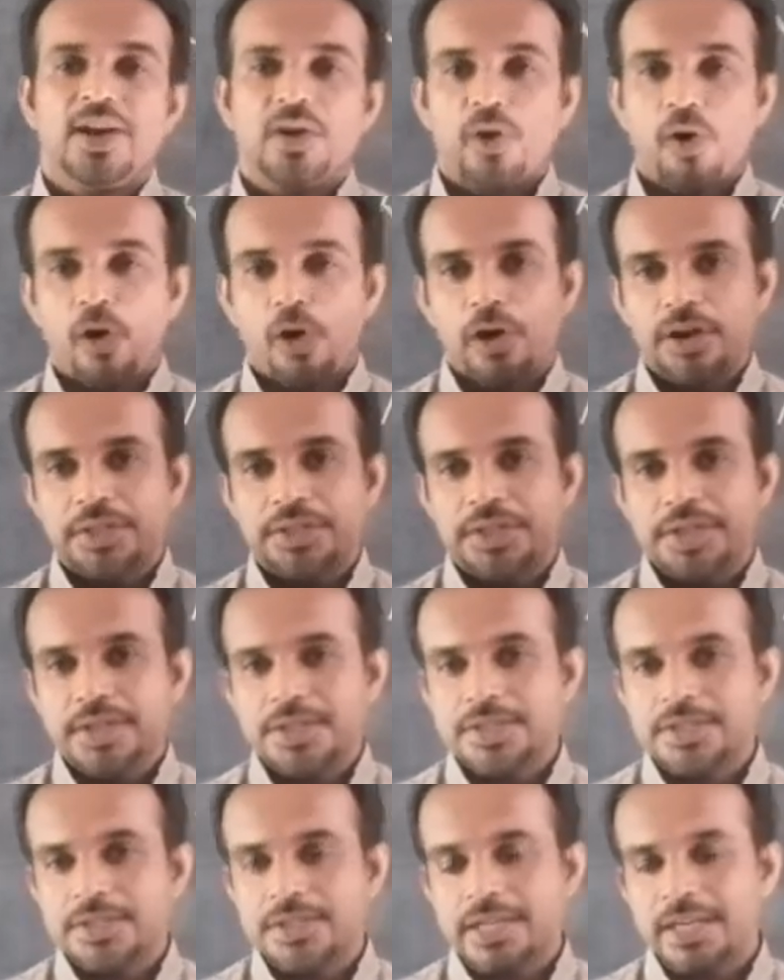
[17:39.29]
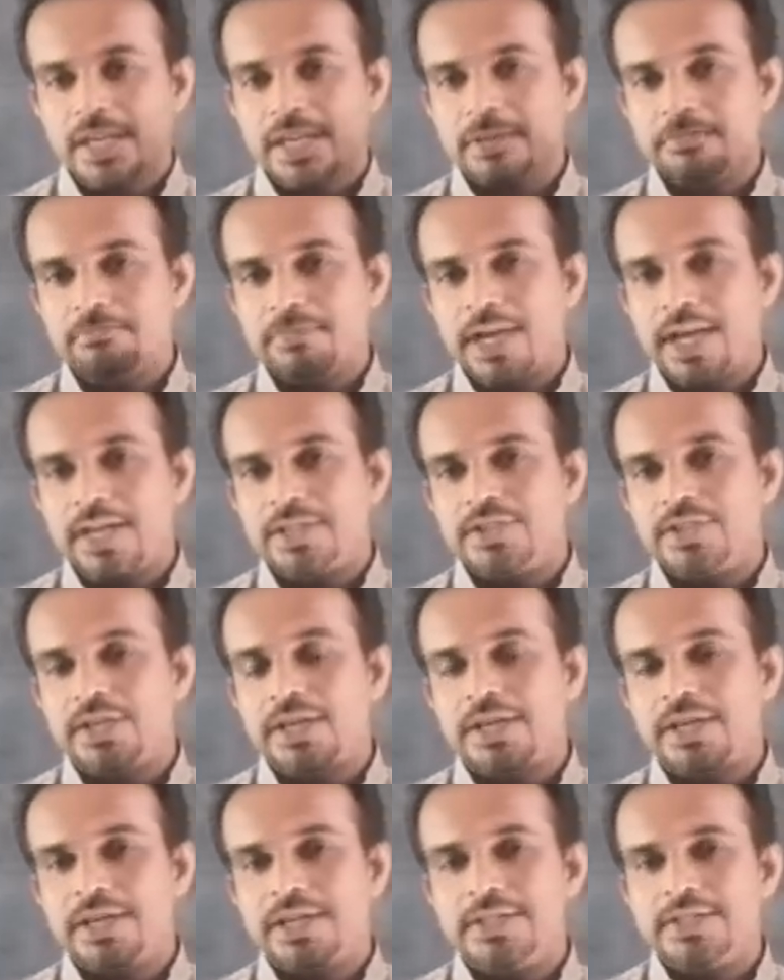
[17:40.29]
all these three
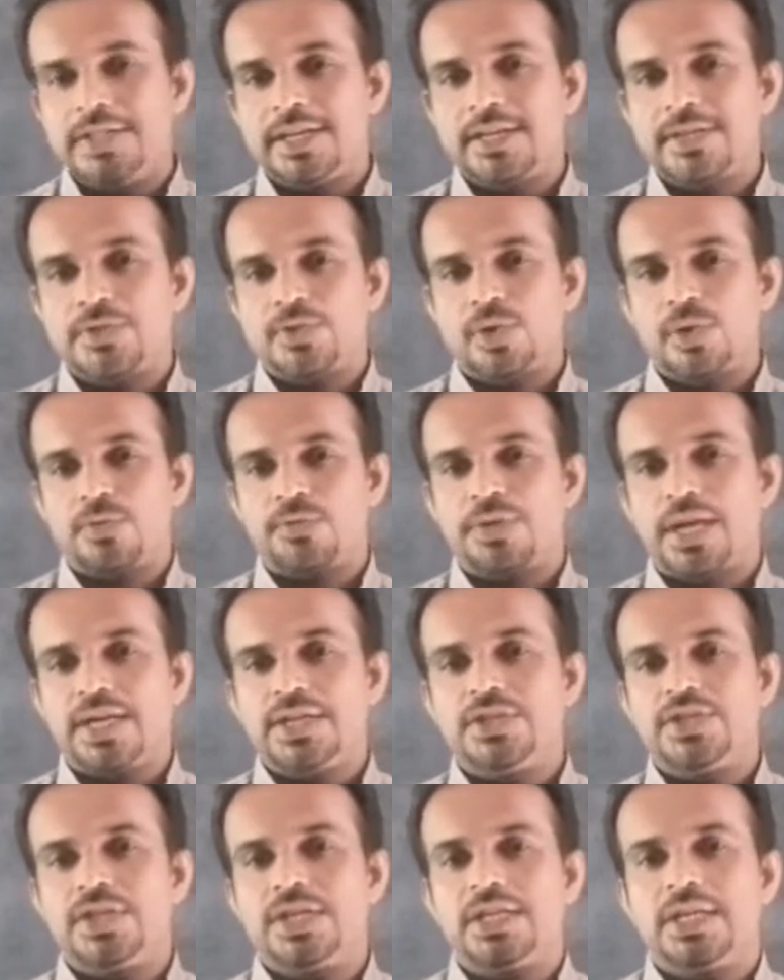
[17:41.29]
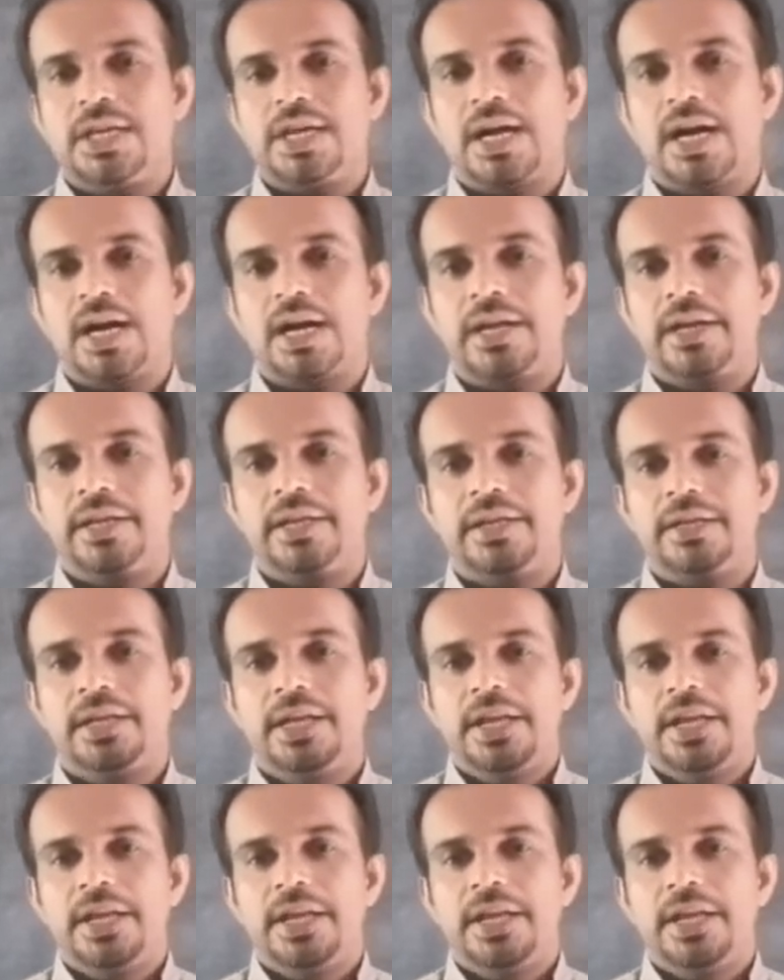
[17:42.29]
major regions of Nigeria had